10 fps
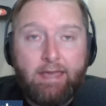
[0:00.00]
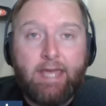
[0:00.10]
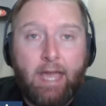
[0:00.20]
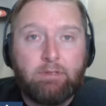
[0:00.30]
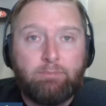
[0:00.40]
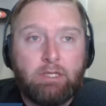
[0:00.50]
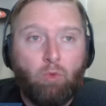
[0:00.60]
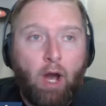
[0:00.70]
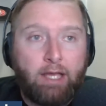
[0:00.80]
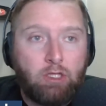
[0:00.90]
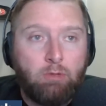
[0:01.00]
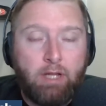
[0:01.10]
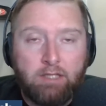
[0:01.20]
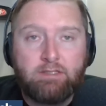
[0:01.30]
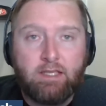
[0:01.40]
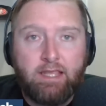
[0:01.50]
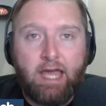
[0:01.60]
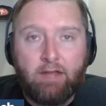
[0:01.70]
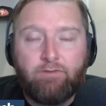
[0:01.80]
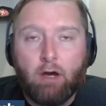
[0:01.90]
he came to BYU, but he also said
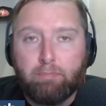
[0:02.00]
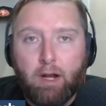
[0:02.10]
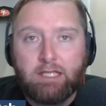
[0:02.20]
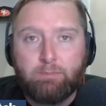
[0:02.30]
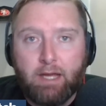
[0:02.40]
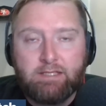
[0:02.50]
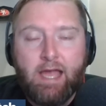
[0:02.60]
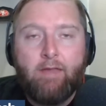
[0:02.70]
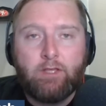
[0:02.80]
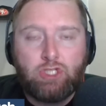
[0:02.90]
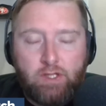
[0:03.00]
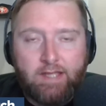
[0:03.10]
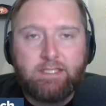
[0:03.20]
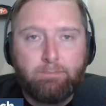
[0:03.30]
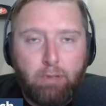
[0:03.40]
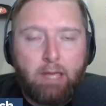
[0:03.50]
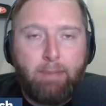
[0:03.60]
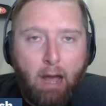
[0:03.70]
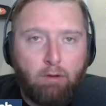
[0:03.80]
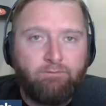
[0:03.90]
the NFL prospects, the chance to play
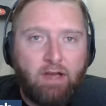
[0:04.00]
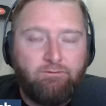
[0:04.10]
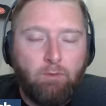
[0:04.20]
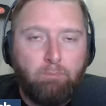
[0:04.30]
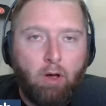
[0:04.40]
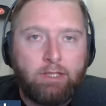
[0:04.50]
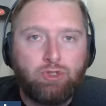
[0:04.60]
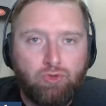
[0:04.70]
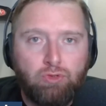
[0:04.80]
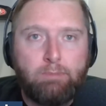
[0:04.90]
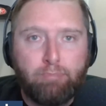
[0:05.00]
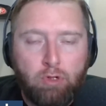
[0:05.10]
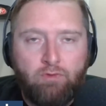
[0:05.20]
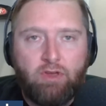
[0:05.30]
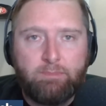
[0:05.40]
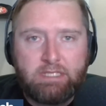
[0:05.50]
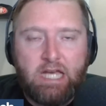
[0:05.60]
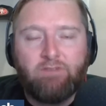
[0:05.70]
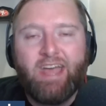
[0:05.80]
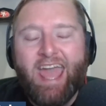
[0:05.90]
Power 5 football and truly prove
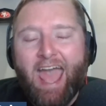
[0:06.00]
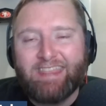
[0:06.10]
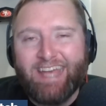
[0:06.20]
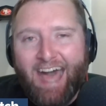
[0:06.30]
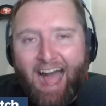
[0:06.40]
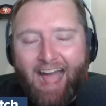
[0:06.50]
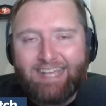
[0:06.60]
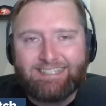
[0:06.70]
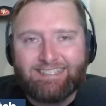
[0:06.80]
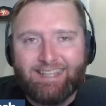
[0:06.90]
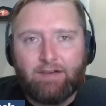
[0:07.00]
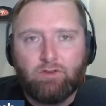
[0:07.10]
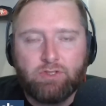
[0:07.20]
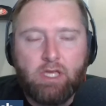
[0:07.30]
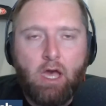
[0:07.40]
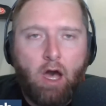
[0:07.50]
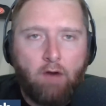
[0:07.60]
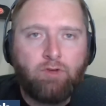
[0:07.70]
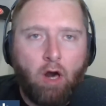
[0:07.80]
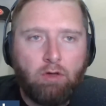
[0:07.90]
himself at the highest levels
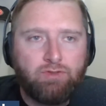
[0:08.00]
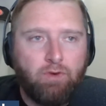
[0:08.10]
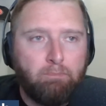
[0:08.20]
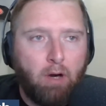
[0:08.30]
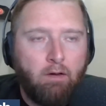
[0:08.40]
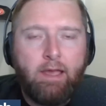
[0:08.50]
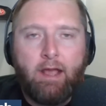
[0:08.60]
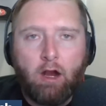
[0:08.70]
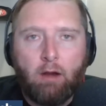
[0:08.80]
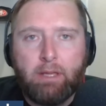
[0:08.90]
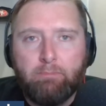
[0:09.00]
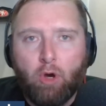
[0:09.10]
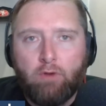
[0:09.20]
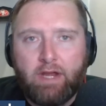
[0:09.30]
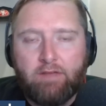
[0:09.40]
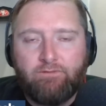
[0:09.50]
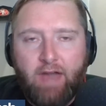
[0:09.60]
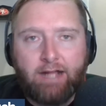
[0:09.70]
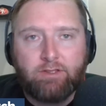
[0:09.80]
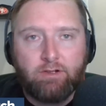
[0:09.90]
of college football are a big motivating
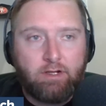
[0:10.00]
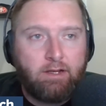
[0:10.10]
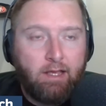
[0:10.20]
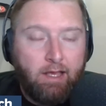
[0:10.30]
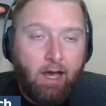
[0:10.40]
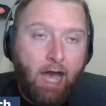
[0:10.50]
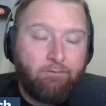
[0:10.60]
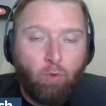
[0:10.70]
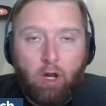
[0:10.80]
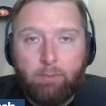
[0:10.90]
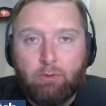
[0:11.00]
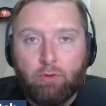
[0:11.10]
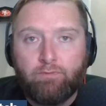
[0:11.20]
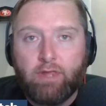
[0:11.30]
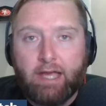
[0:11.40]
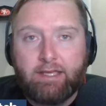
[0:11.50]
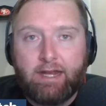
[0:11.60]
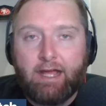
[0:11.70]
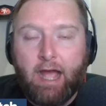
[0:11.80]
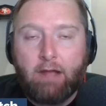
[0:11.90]
factor. And I, for one, will be rooting for that
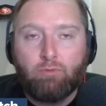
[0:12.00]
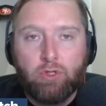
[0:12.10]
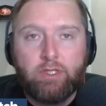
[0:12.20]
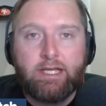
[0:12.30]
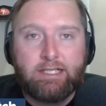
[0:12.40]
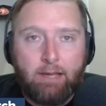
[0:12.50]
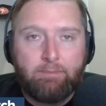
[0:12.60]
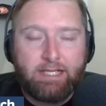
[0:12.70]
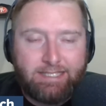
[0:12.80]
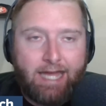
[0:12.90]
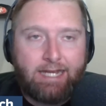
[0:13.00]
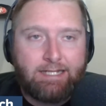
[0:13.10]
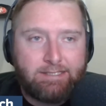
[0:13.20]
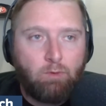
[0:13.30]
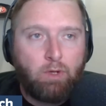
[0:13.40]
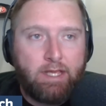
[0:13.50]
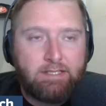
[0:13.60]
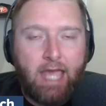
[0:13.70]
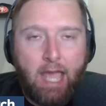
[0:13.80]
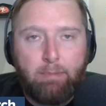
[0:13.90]
kid. I really am excited to see what
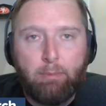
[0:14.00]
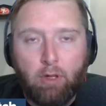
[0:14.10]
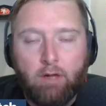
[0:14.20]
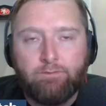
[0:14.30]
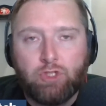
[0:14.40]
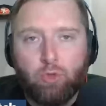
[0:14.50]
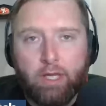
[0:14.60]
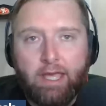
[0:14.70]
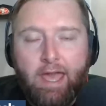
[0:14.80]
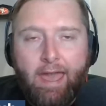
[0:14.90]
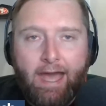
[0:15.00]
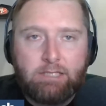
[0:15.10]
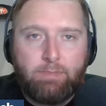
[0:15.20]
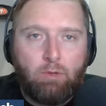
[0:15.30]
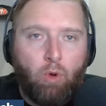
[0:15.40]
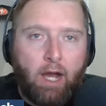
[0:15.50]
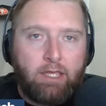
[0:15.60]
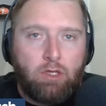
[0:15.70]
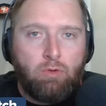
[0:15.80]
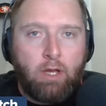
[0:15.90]
he's capable of doing as
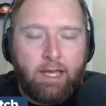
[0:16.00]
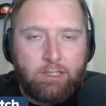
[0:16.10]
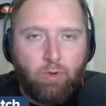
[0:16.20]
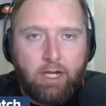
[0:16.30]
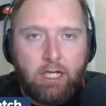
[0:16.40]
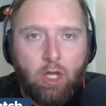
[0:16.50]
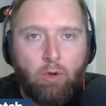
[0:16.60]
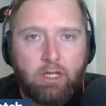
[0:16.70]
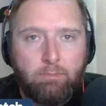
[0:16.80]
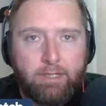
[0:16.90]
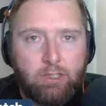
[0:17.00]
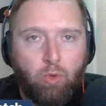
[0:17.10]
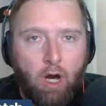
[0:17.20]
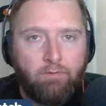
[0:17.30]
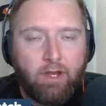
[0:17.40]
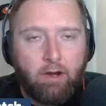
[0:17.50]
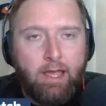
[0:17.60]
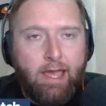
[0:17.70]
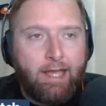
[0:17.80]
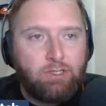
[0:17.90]
BYU gets ready to go into the Big 12 here
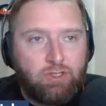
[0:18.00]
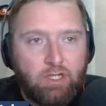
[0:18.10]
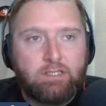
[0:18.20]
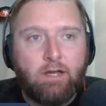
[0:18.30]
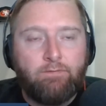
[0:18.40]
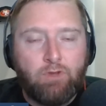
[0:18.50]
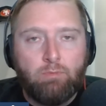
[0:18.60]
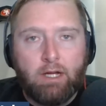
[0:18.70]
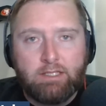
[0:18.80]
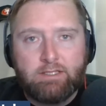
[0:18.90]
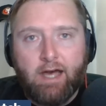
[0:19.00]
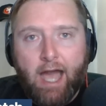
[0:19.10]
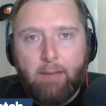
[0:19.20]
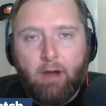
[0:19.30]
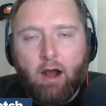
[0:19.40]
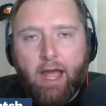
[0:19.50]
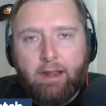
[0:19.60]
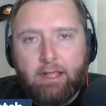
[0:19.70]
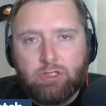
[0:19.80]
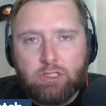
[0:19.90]
in just a few months' time. All
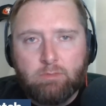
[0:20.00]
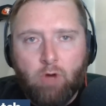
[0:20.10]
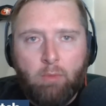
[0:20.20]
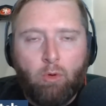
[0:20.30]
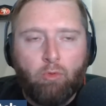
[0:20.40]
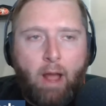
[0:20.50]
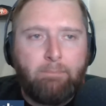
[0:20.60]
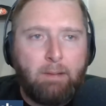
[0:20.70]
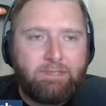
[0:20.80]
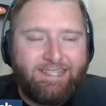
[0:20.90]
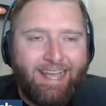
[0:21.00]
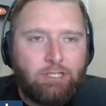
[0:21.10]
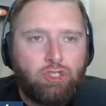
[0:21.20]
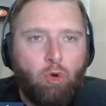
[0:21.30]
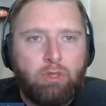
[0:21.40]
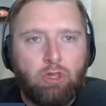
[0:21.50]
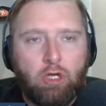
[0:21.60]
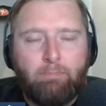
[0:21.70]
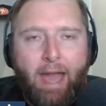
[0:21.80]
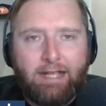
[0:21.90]
right, in just a moment, we'll wrap up today's show with a
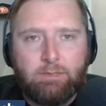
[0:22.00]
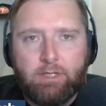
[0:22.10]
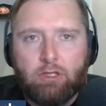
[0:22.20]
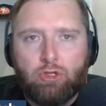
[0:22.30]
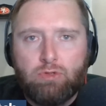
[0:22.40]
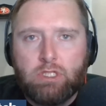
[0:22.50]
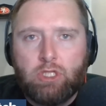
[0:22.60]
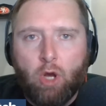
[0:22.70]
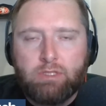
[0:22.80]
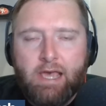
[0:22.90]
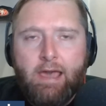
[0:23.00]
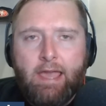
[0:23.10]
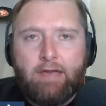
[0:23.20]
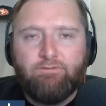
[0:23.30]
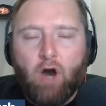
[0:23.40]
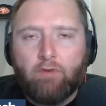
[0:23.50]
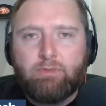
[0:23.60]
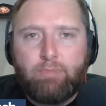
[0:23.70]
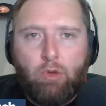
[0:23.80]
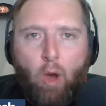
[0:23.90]
look back at some of the other news and notes
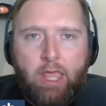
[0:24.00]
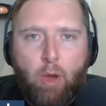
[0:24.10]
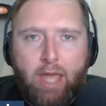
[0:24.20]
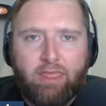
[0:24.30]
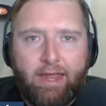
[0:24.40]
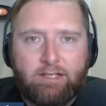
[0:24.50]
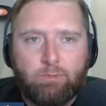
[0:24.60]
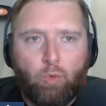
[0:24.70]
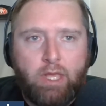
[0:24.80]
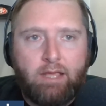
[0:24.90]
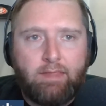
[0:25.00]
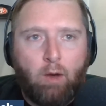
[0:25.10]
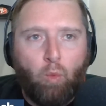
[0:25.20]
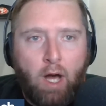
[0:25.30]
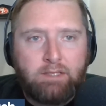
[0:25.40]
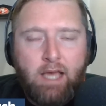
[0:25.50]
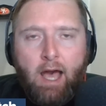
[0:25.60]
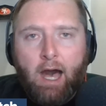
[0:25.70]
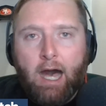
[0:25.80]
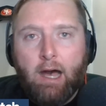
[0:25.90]
involved in BYU athletics from the weekend that was.
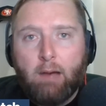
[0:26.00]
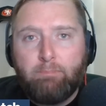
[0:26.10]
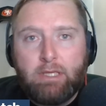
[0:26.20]
A